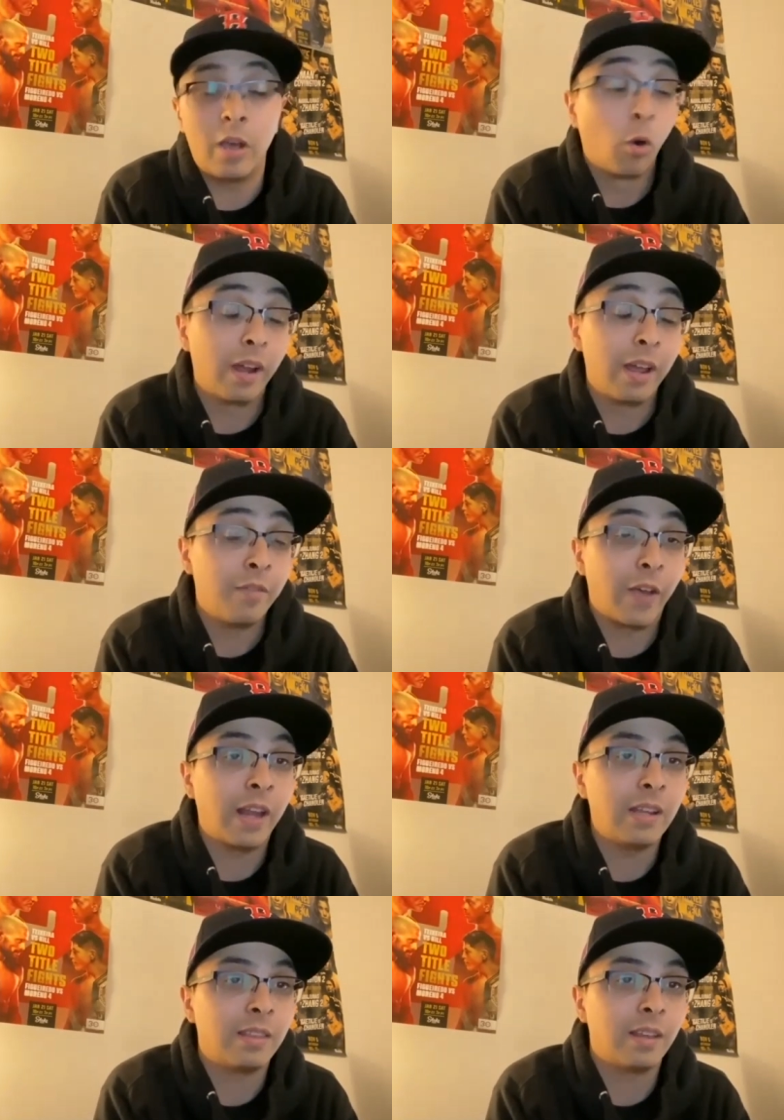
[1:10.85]
or if
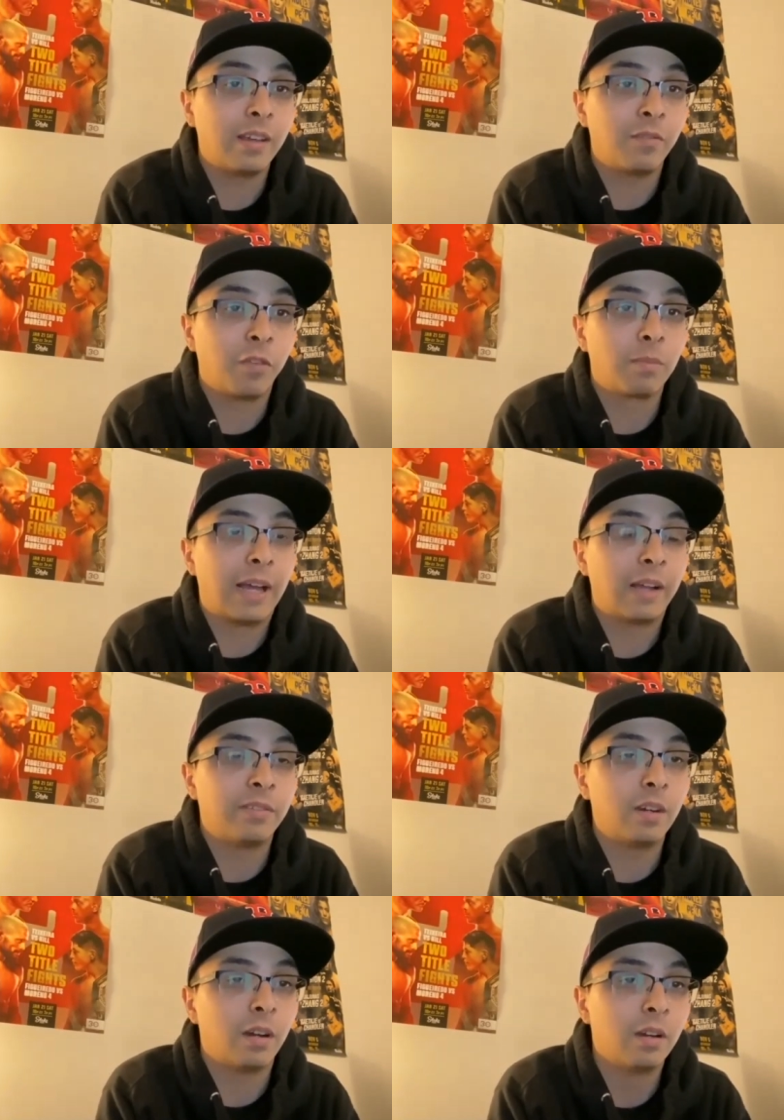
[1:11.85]
anything, from
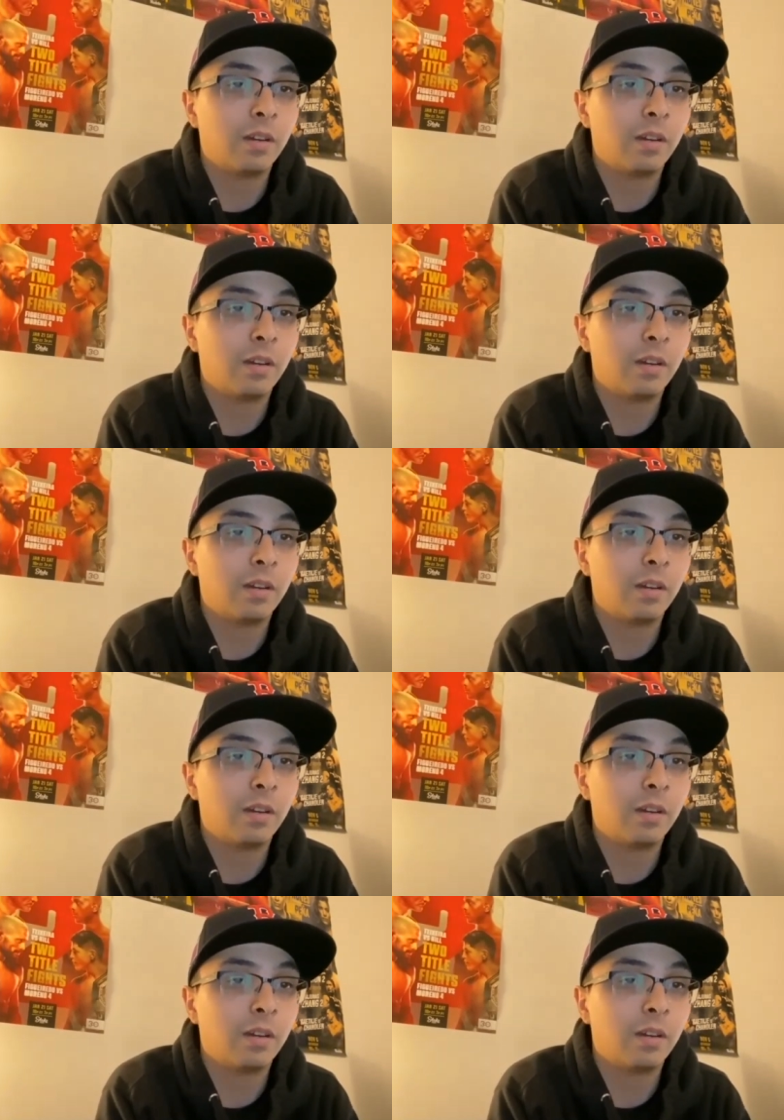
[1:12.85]
last year?